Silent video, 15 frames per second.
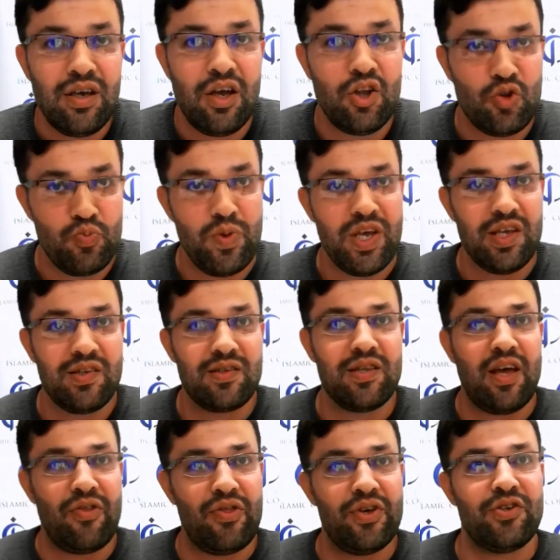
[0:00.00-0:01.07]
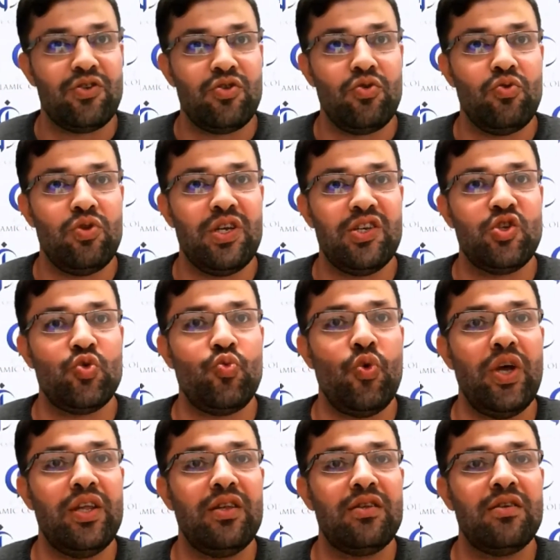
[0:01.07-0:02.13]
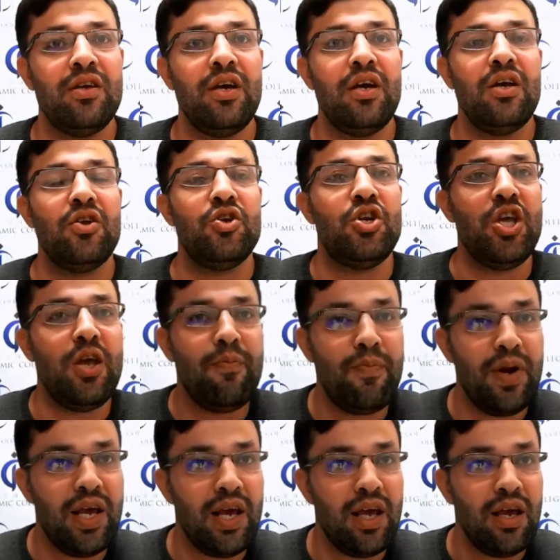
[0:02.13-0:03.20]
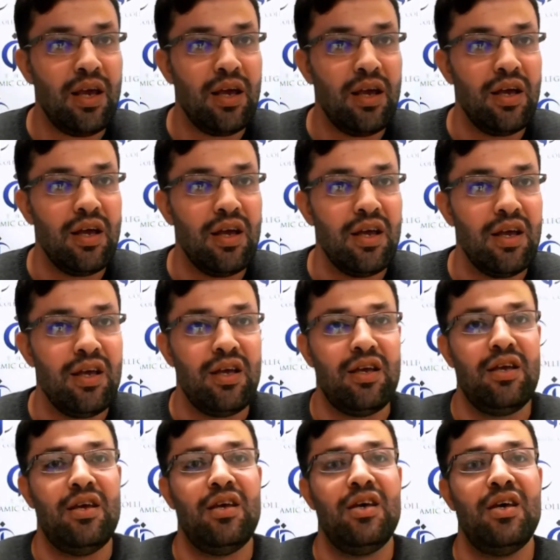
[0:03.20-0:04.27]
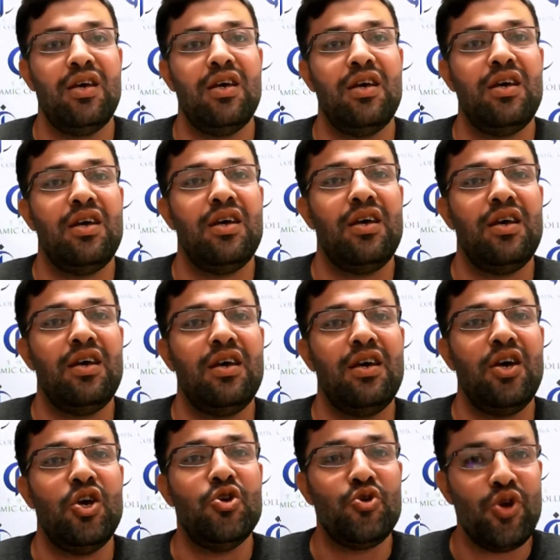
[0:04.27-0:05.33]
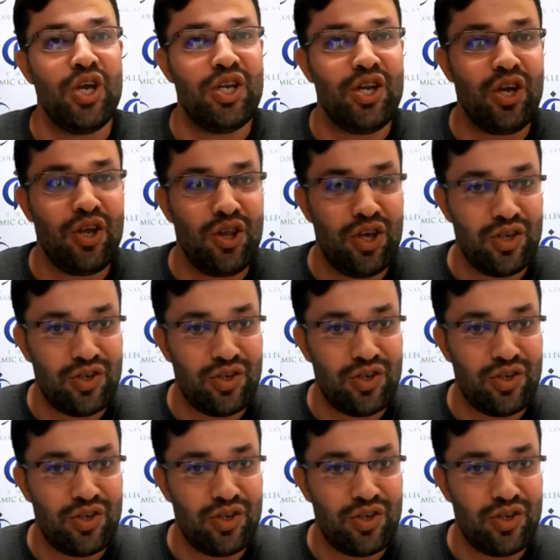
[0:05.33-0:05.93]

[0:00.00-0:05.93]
it means that the students went deeply in reading